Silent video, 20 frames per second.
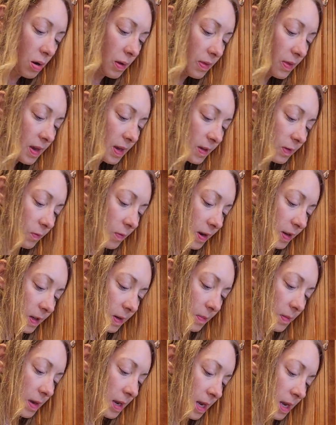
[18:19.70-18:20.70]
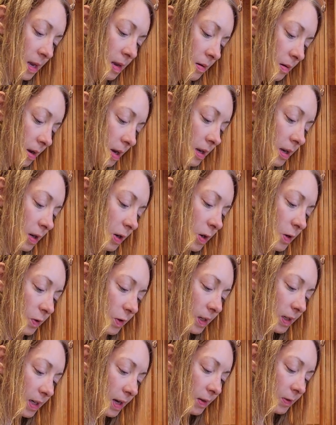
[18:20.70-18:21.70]
this recipe, and it
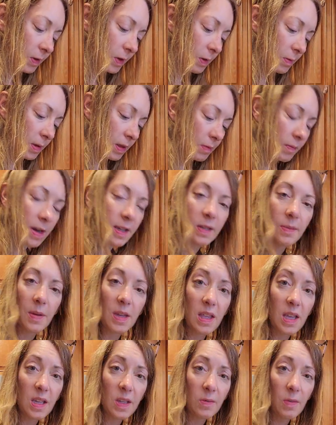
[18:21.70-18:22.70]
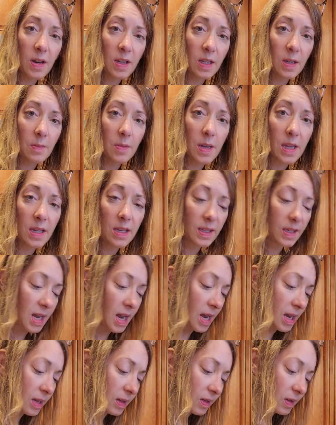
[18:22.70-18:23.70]
usually tells you in the recipe, this recipe
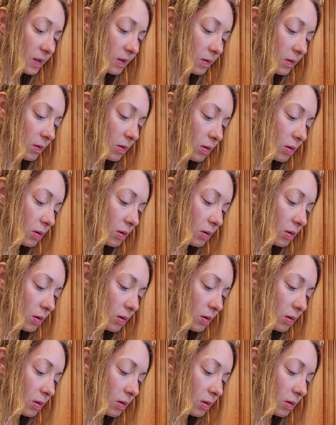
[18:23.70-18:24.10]
says,